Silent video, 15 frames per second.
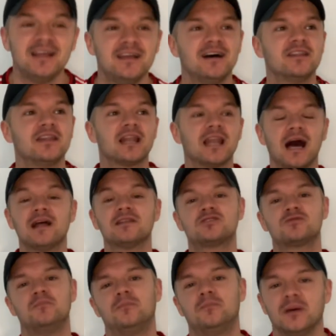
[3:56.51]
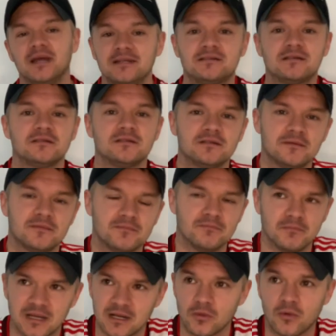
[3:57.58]
And the lads beat
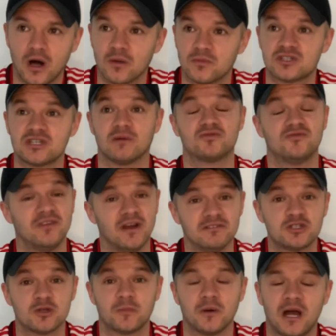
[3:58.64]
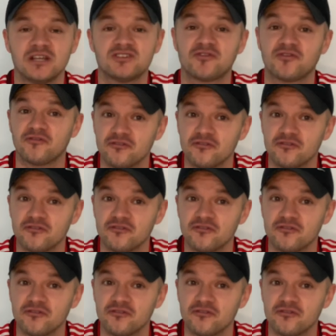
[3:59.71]
Millwall, which I was very surprised,